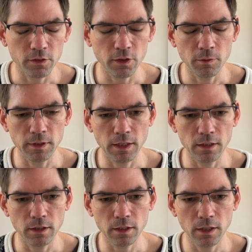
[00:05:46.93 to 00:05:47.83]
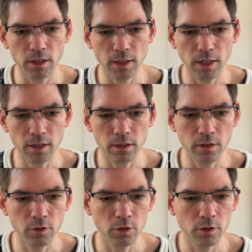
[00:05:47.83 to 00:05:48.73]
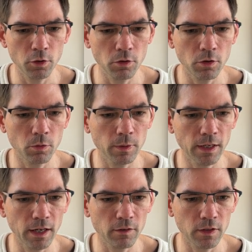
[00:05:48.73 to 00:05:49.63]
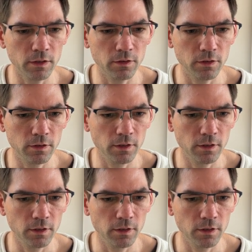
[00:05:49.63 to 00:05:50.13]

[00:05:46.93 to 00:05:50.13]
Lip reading: see if we can get lucky again. No, we haven't.